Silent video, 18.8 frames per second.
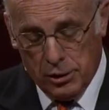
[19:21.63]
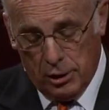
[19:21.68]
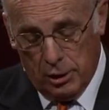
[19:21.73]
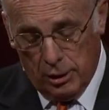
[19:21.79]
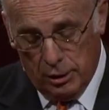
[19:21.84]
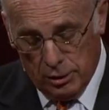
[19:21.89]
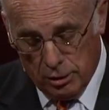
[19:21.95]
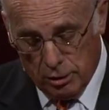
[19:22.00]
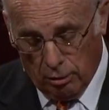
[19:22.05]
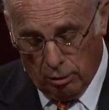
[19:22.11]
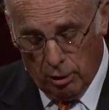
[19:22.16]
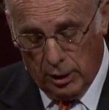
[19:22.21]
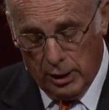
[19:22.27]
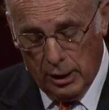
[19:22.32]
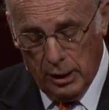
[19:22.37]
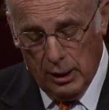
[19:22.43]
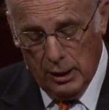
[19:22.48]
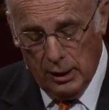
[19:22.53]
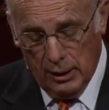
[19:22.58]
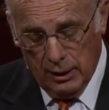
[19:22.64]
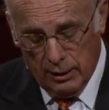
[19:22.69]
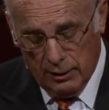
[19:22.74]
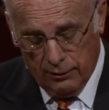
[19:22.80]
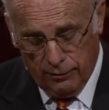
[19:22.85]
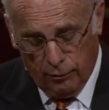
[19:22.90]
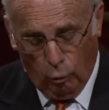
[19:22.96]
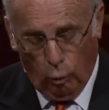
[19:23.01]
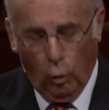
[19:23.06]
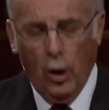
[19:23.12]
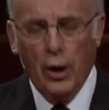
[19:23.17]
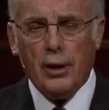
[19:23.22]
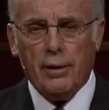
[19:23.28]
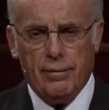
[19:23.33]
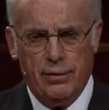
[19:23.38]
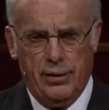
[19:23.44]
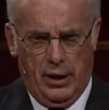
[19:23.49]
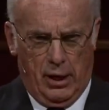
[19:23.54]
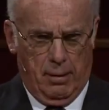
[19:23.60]
us into the story of
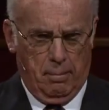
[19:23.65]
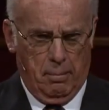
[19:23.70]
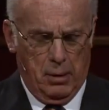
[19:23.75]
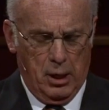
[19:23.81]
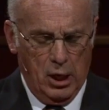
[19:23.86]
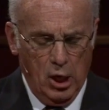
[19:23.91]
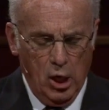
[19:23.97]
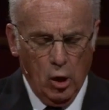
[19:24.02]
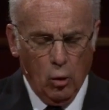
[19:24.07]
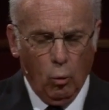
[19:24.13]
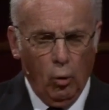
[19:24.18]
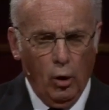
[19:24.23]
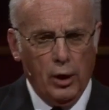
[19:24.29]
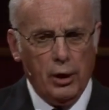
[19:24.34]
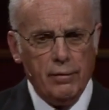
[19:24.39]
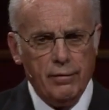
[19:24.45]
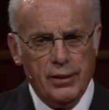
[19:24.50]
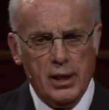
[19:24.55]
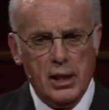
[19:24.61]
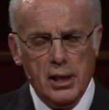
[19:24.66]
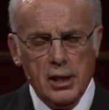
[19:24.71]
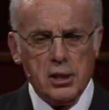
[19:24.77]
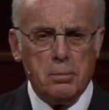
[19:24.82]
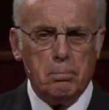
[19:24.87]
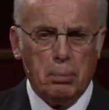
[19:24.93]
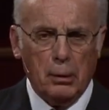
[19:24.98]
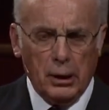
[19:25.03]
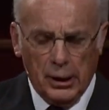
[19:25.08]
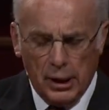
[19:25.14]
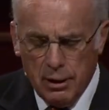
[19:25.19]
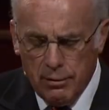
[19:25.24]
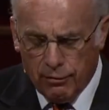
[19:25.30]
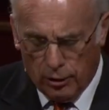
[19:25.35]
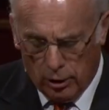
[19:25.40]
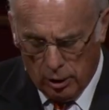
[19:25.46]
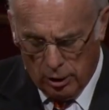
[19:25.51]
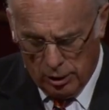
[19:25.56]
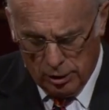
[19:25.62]
one of them, one of these
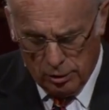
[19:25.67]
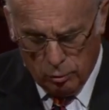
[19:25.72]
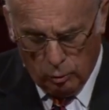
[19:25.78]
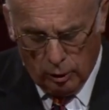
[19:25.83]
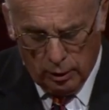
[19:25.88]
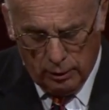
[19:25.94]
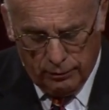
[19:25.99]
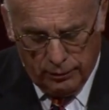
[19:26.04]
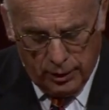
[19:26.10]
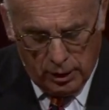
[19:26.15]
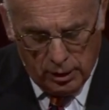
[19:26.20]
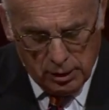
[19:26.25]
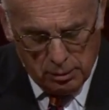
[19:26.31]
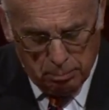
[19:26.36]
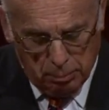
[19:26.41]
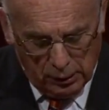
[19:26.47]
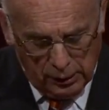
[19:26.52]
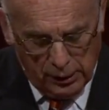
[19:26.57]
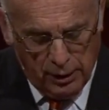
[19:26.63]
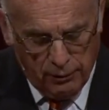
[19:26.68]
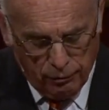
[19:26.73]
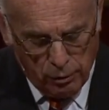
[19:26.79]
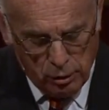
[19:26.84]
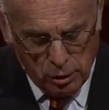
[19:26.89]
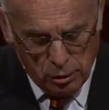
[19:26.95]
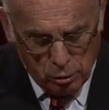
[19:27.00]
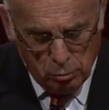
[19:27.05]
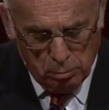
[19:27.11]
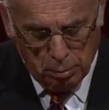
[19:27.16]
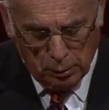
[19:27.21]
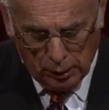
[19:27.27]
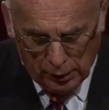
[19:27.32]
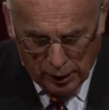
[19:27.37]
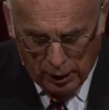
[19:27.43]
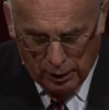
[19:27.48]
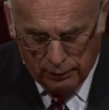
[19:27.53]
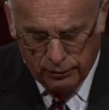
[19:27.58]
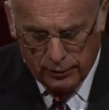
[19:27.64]
believers, one of these believers who
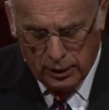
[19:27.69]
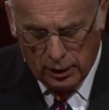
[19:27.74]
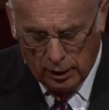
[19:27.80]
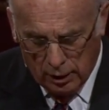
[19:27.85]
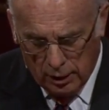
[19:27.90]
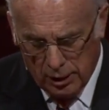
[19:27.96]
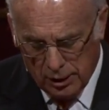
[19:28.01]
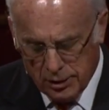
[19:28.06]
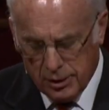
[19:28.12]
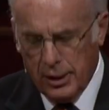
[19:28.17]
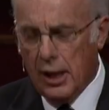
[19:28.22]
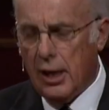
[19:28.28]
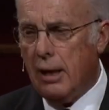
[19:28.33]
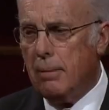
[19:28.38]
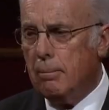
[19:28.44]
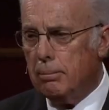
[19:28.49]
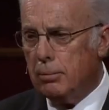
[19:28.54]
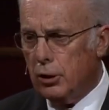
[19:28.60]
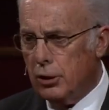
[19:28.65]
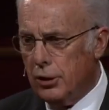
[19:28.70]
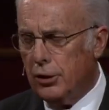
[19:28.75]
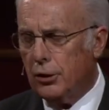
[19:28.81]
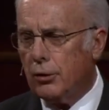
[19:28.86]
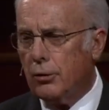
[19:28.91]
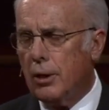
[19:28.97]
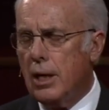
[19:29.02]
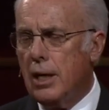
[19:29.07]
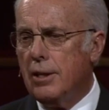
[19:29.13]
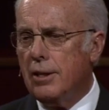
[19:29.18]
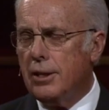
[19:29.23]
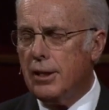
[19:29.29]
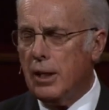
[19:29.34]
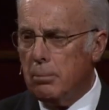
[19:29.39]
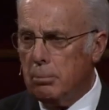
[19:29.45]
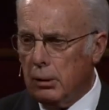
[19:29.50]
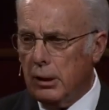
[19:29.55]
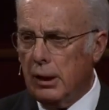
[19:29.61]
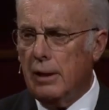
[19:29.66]
believed in his name to the degree that
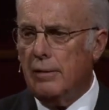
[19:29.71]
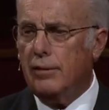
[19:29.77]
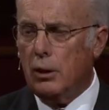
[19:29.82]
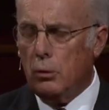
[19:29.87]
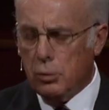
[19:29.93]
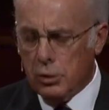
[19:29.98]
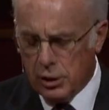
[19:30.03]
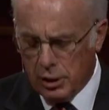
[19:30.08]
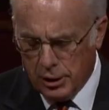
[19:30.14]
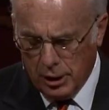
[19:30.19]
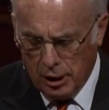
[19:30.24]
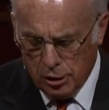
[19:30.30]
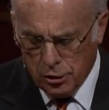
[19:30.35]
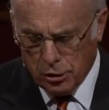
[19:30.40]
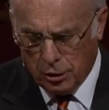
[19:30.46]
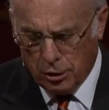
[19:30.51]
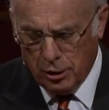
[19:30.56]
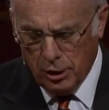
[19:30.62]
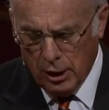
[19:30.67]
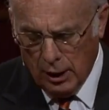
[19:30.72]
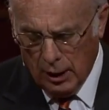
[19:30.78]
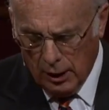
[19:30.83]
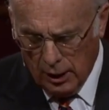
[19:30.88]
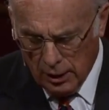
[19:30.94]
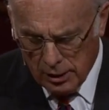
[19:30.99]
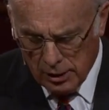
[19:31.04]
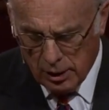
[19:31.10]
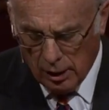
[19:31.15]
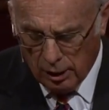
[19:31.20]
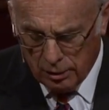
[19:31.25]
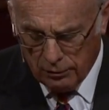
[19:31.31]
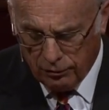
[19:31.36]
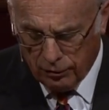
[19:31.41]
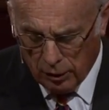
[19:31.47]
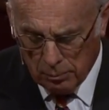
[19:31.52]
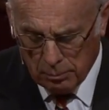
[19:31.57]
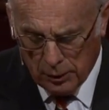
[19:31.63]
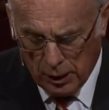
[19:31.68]
they believed he was a teacher sent
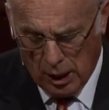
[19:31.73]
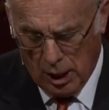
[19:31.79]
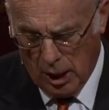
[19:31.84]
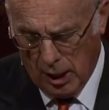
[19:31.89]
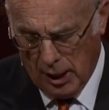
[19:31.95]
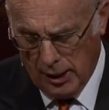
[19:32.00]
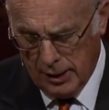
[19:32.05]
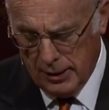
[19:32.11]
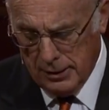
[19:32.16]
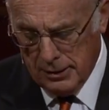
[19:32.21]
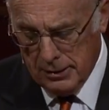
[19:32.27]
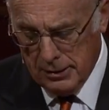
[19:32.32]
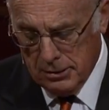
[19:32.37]
from God.